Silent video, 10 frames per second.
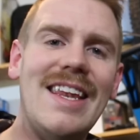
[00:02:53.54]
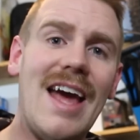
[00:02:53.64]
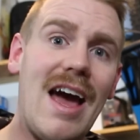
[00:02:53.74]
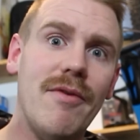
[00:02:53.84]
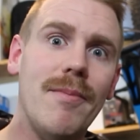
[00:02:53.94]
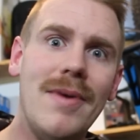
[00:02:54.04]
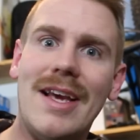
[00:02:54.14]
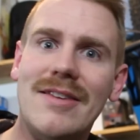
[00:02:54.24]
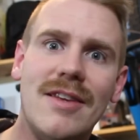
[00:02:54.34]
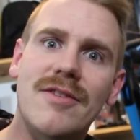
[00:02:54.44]
to have them
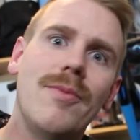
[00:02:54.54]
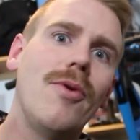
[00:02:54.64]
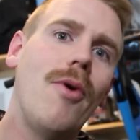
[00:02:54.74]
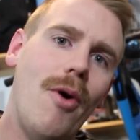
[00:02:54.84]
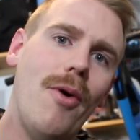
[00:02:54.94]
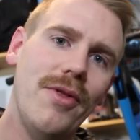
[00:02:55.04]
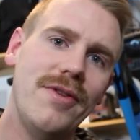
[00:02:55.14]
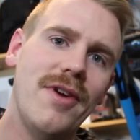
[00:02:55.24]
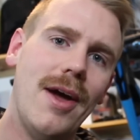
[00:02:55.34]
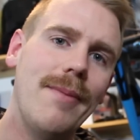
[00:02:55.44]
accessible all the
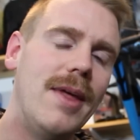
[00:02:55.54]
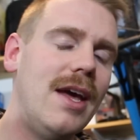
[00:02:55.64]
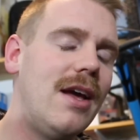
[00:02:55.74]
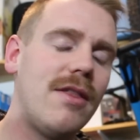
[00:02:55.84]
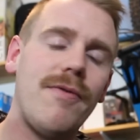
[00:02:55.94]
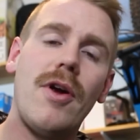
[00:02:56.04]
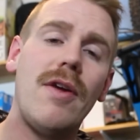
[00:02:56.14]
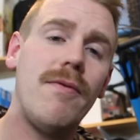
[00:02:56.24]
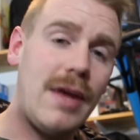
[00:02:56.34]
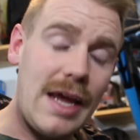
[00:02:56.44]
time. It's a
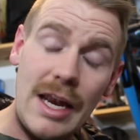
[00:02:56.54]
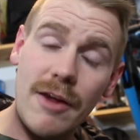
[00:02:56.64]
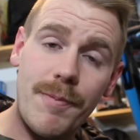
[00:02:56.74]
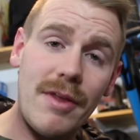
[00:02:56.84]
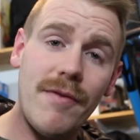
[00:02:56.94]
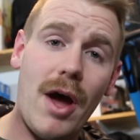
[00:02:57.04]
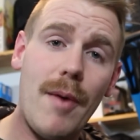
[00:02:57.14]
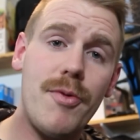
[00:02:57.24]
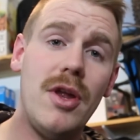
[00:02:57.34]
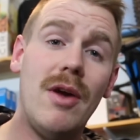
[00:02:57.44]
very inexpensive
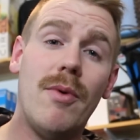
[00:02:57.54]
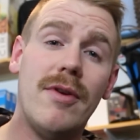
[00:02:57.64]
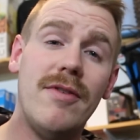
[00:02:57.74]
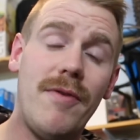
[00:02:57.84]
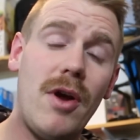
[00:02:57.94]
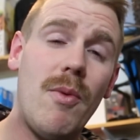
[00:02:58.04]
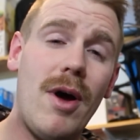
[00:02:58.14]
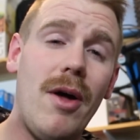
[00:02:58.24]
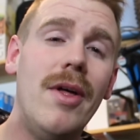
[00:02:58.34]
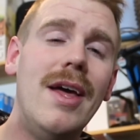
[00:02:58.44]
option. It works very
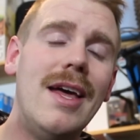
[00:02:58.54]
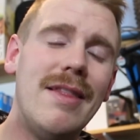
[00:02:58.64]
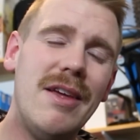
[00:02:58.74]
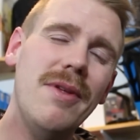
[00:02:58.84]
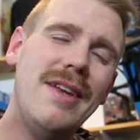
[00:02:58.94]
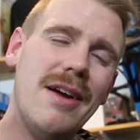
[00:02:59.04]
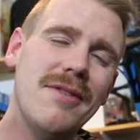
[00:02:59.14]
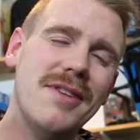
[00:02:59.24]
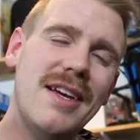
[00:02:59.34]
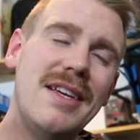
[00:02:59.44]
well. The only
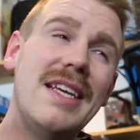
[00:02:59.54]
downside